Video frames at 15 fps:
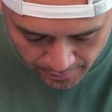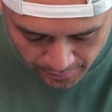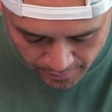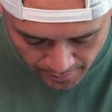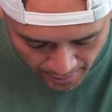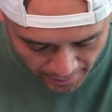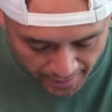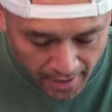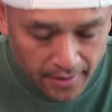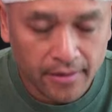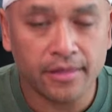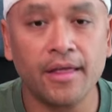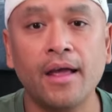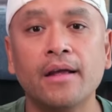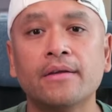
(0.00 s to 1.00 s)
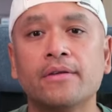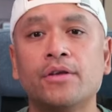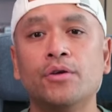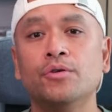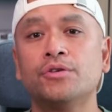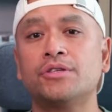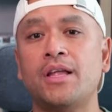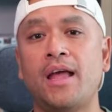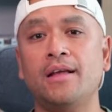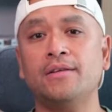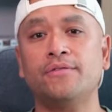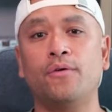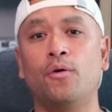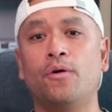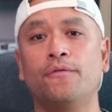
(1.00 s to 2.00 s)
again, huge thanks
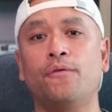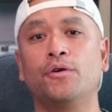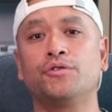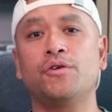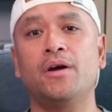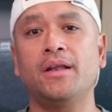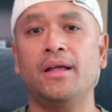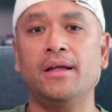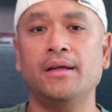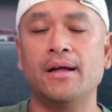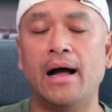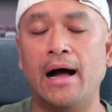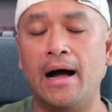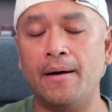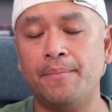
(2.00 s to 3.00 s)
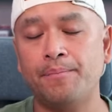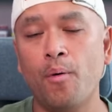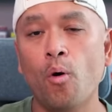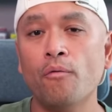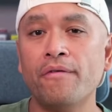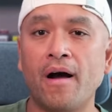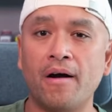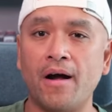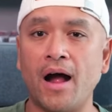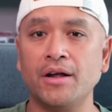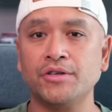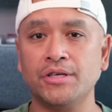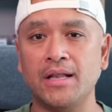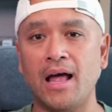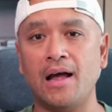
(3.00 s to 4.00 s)
for joining both our
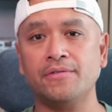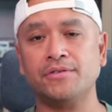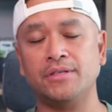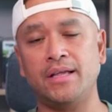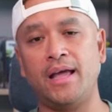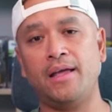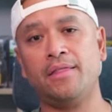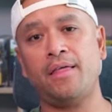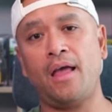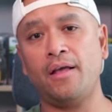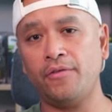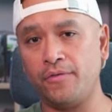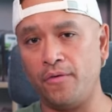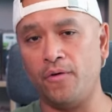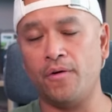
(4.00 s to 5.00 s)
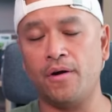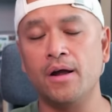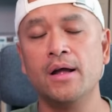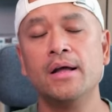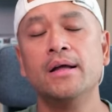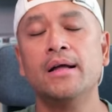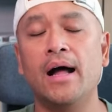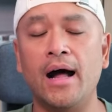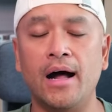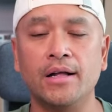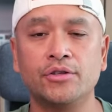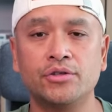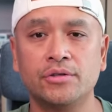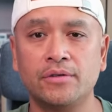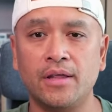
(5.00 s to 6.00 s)
IG lives today.
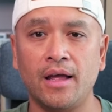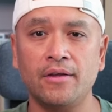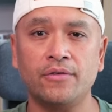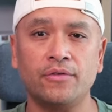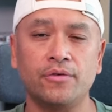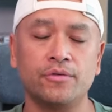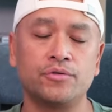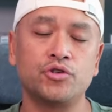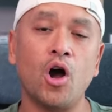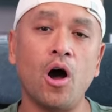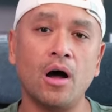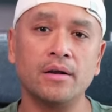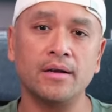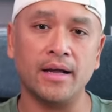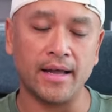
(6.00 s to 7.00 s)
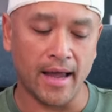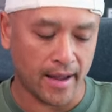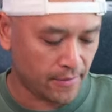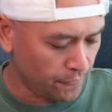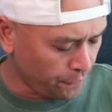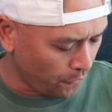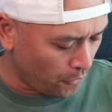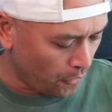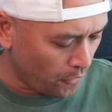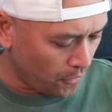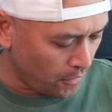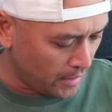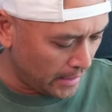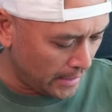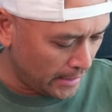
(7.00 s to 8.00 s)
Thanks to John again
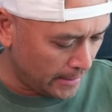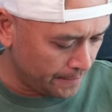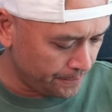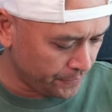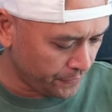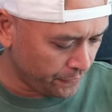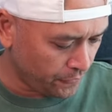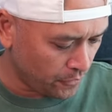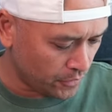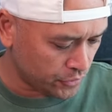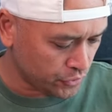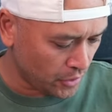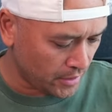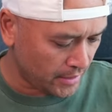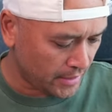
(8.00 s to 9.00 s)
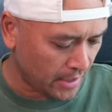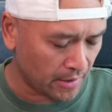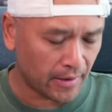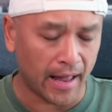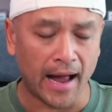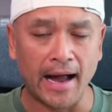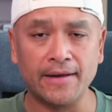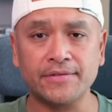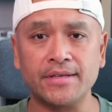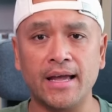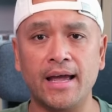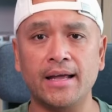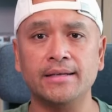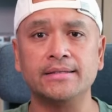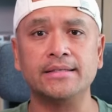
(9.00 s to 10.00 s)
for joining our lives,
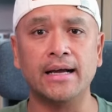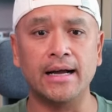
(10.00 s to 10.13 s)
and